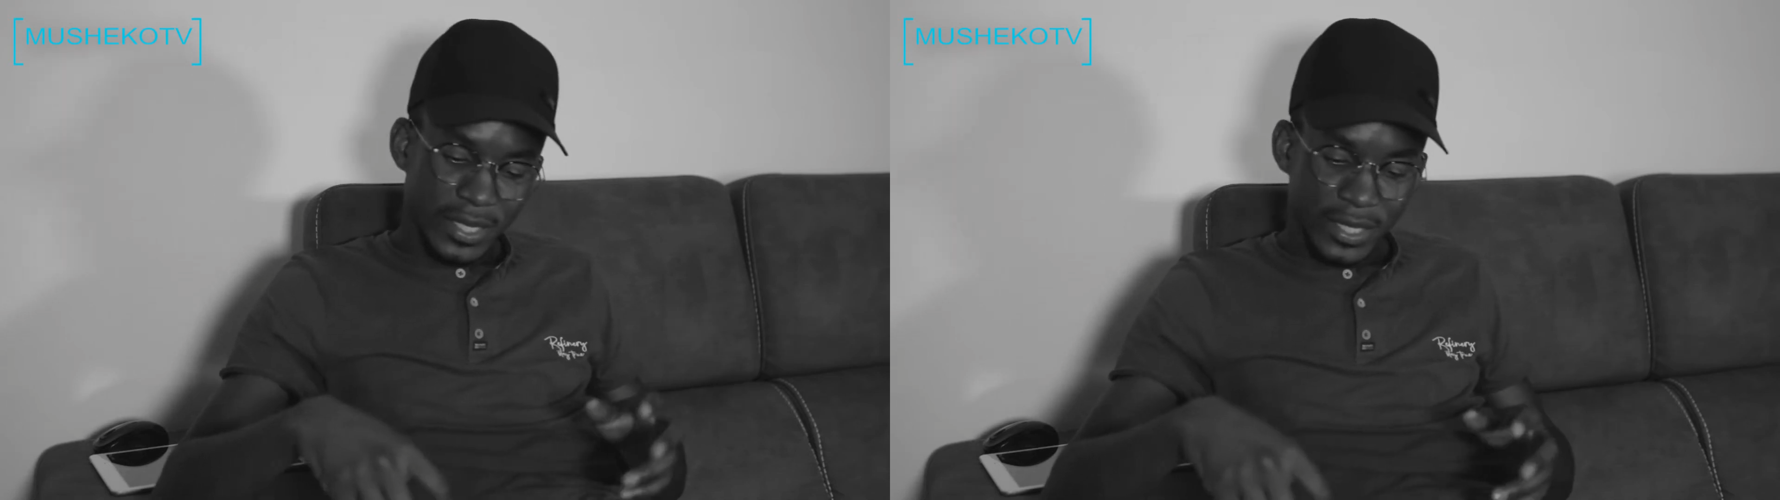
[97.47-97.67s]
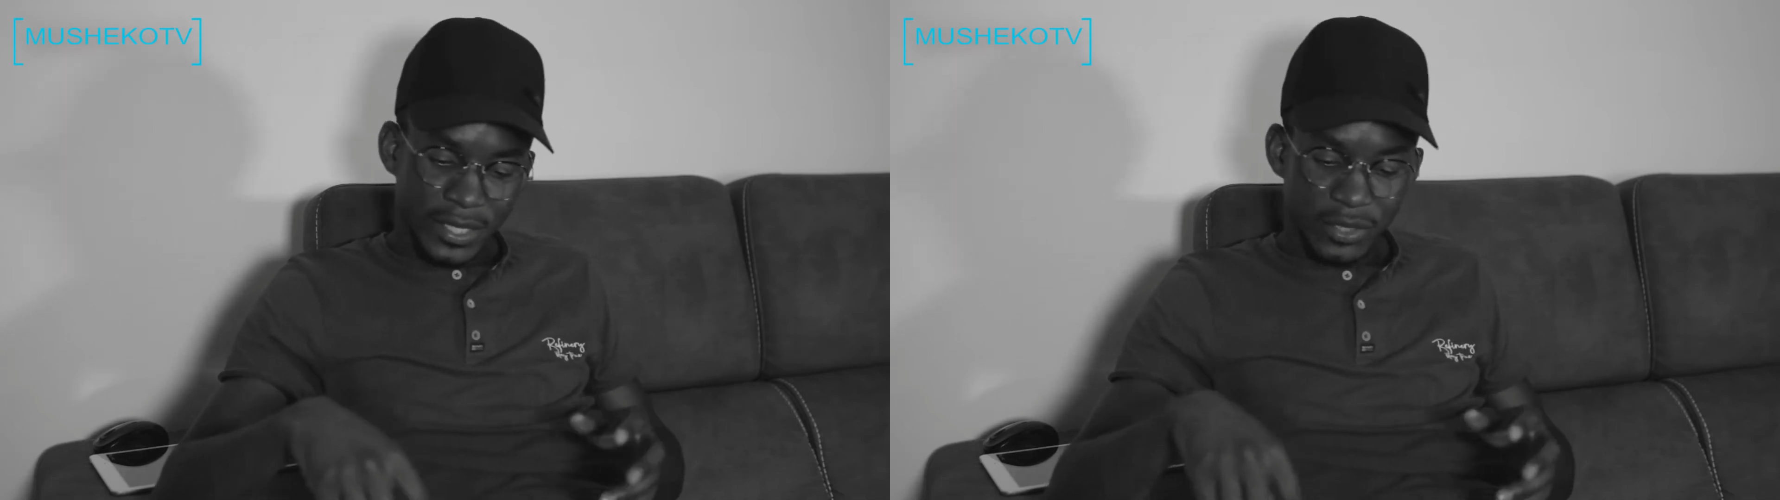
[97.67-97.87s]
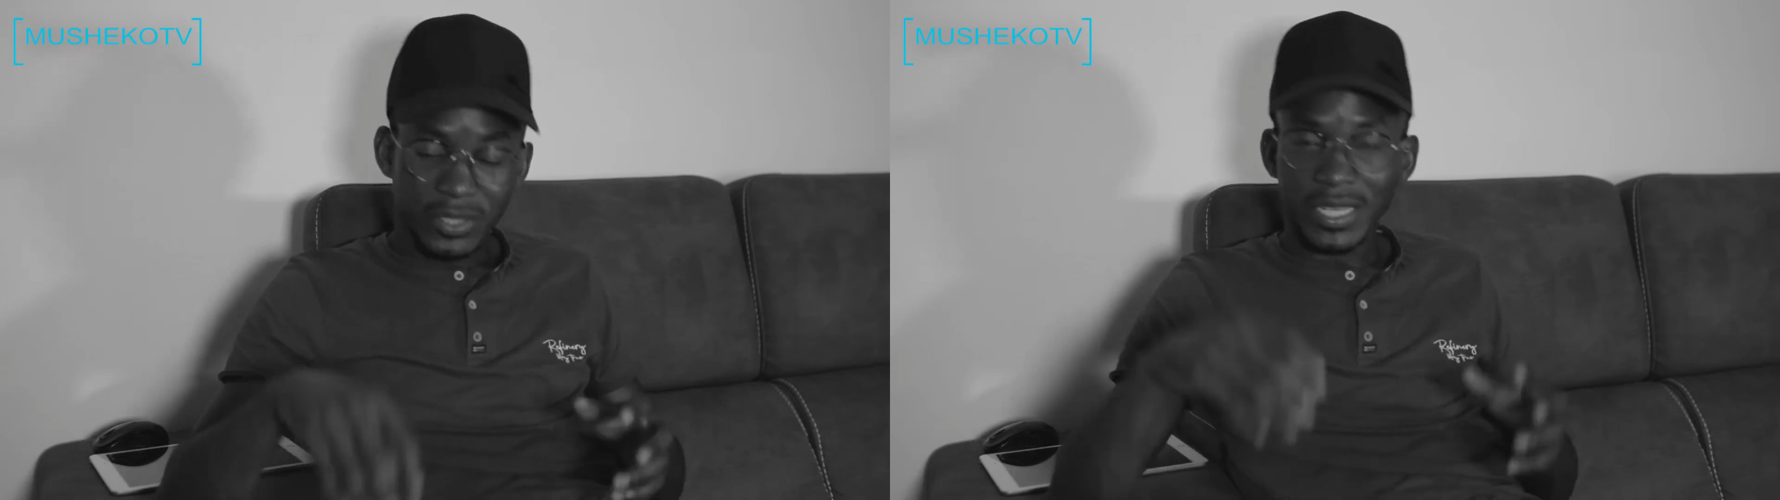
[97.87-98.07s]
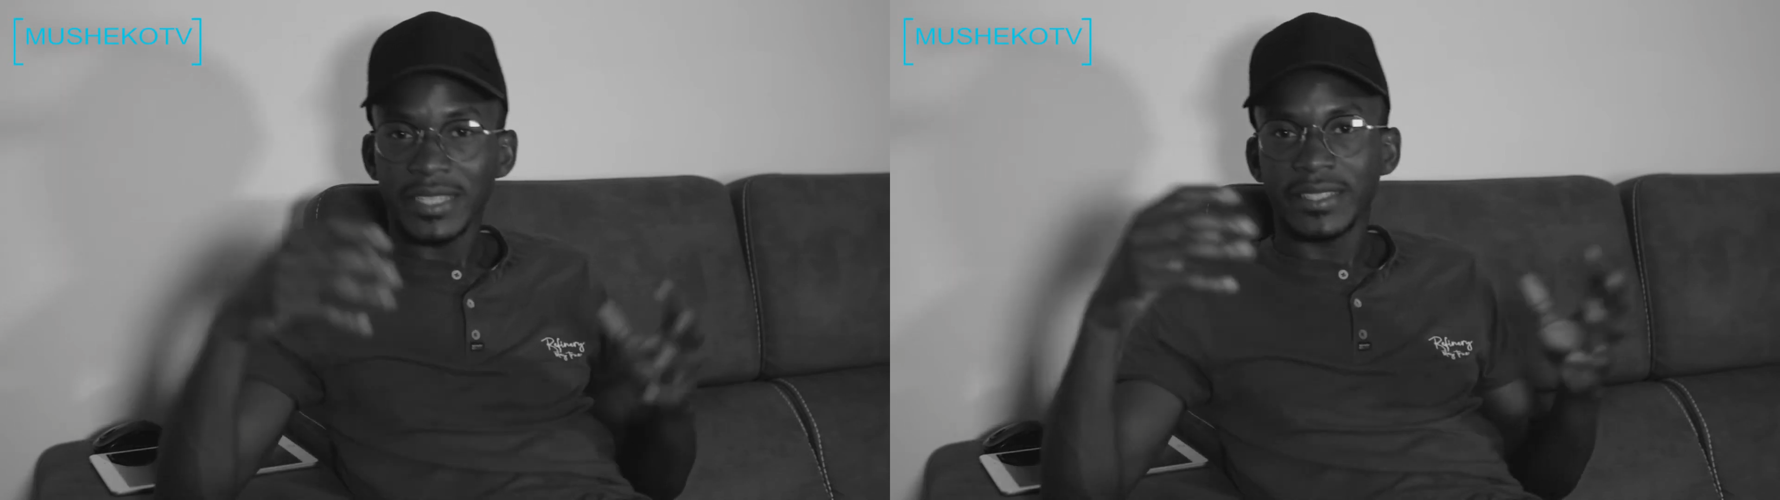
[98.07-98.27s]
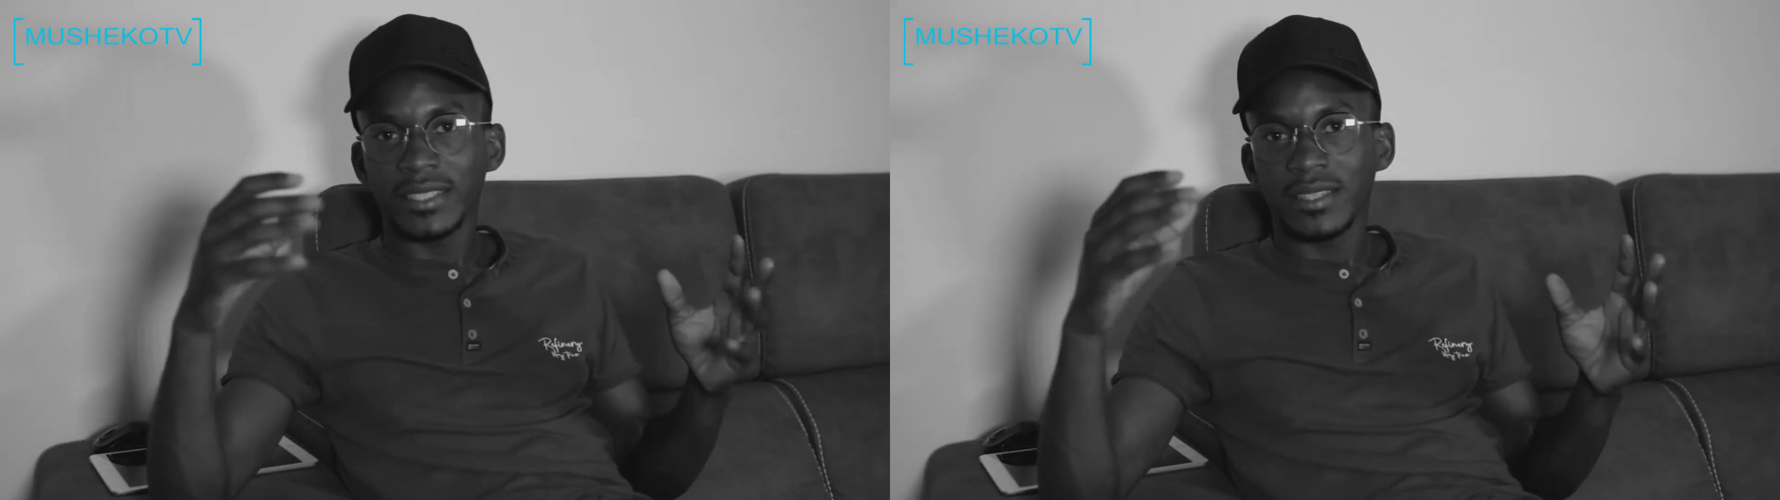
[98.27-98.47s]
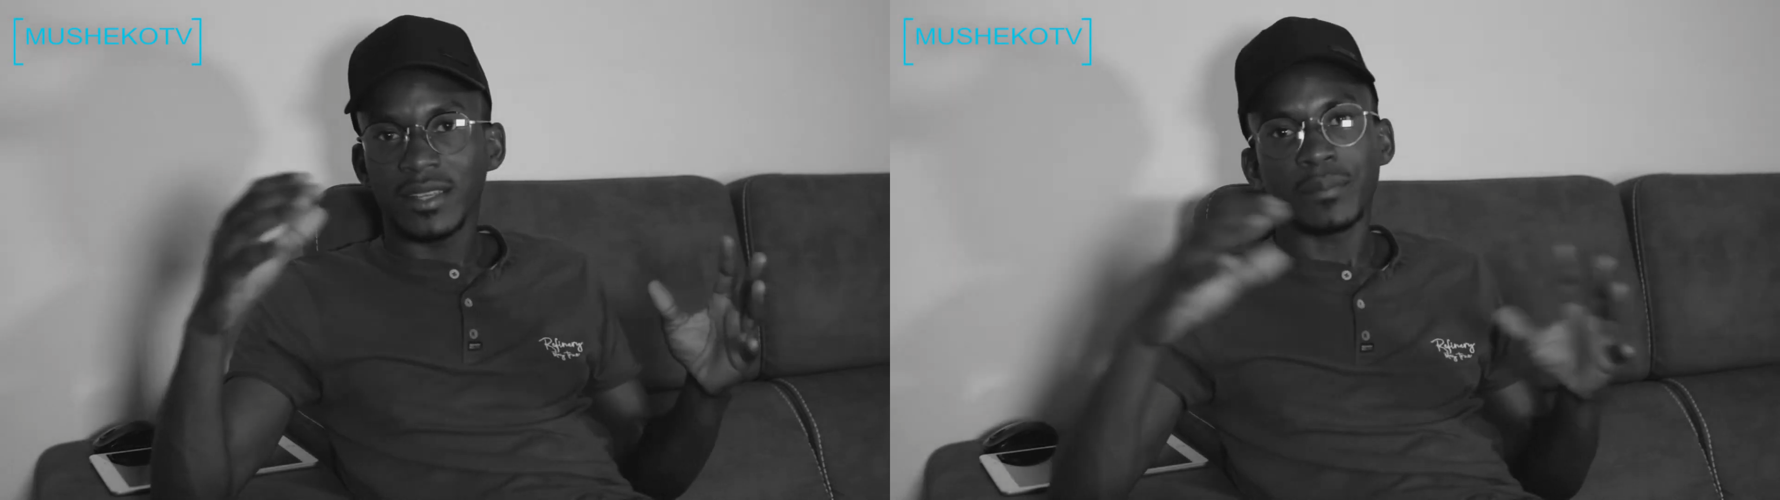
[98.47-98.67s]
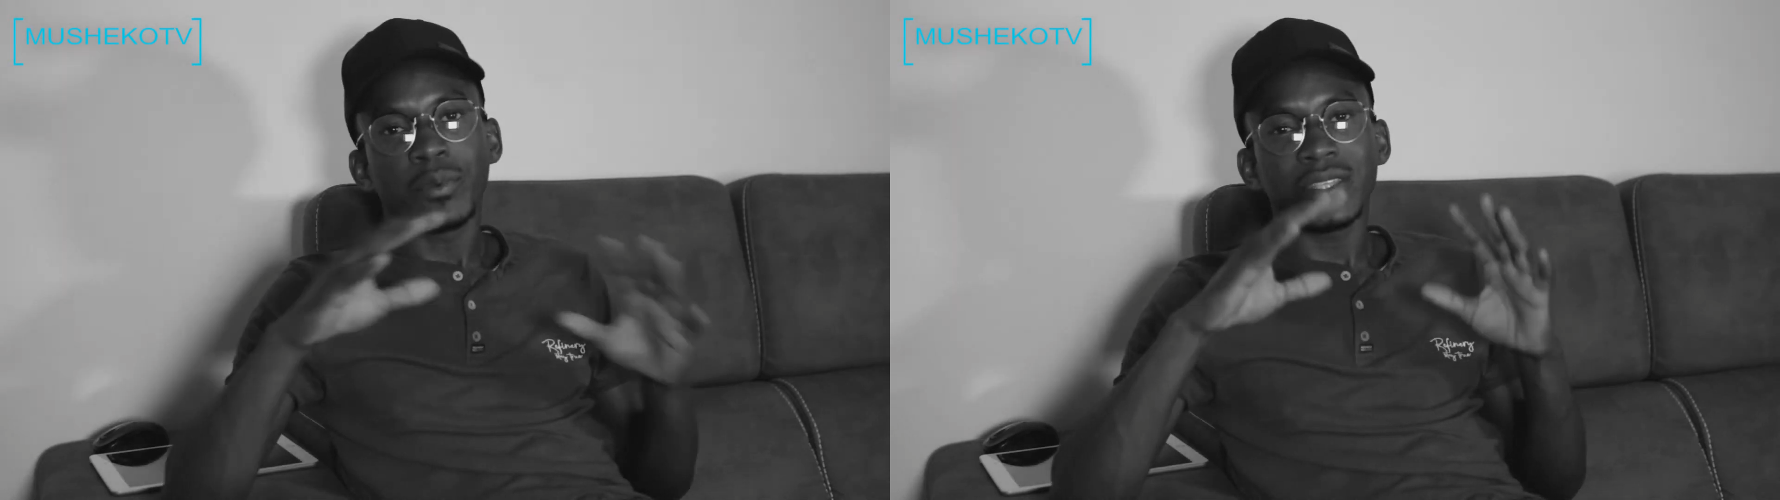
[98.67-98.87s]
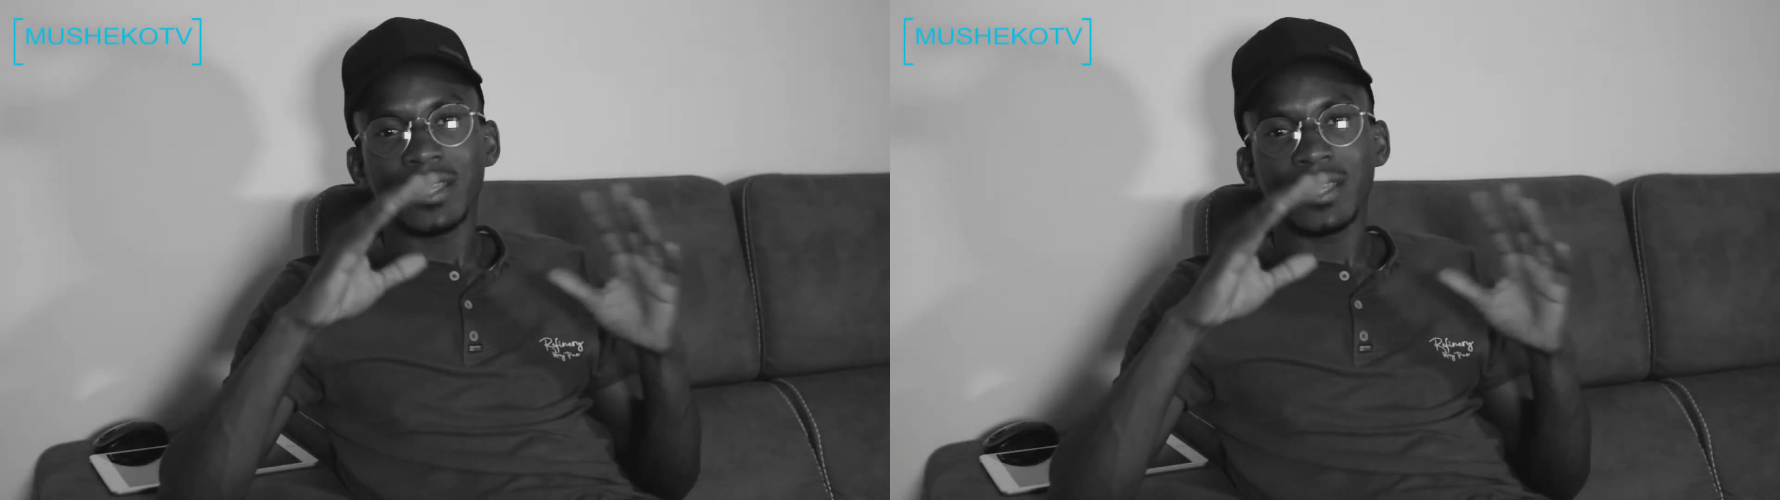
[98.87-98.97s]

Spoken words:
in totality, the book is